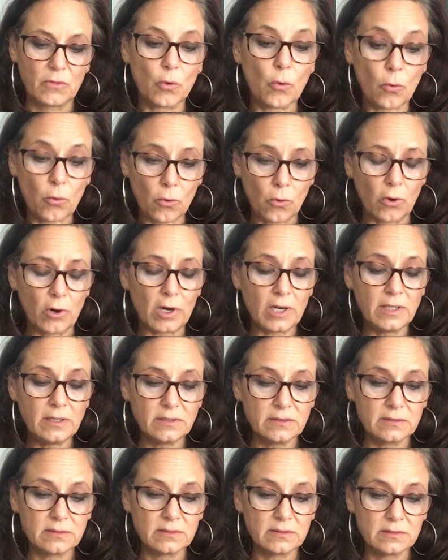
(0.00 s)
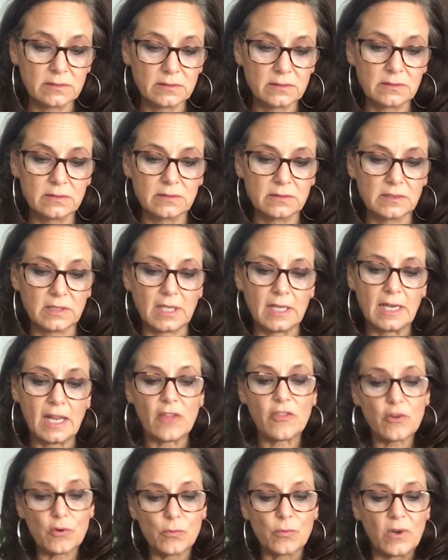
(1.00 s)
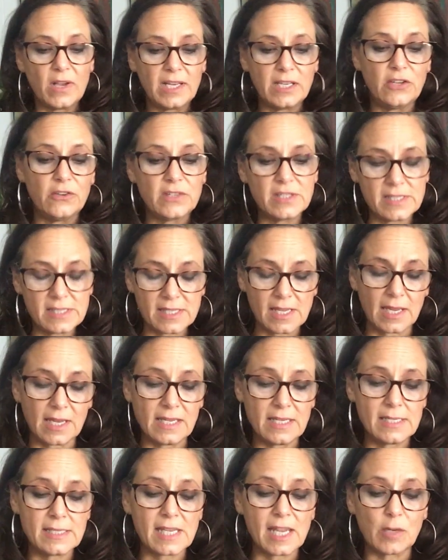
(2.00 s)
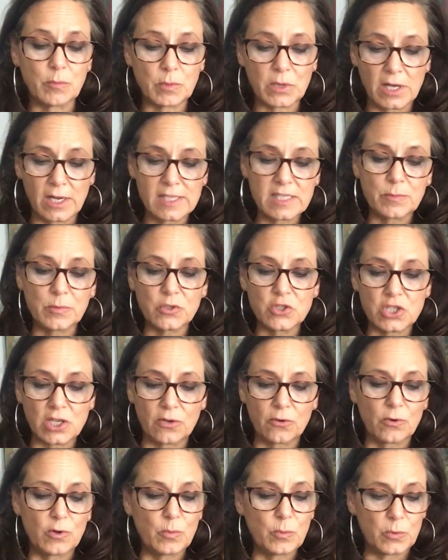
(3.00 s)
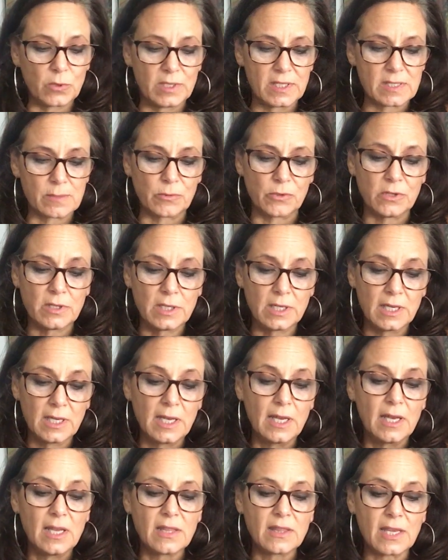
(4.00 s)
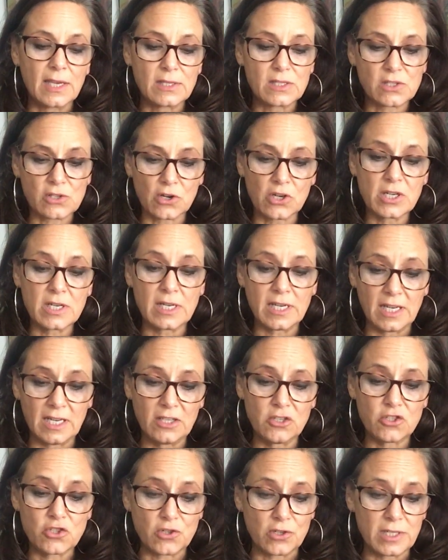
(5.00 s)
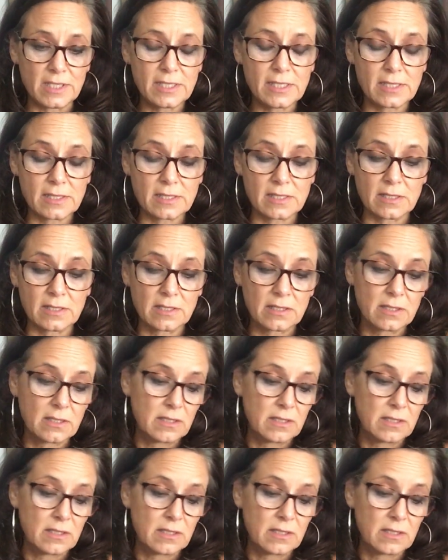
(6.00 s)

Or another one you could say is a plausible general principle that certain interests,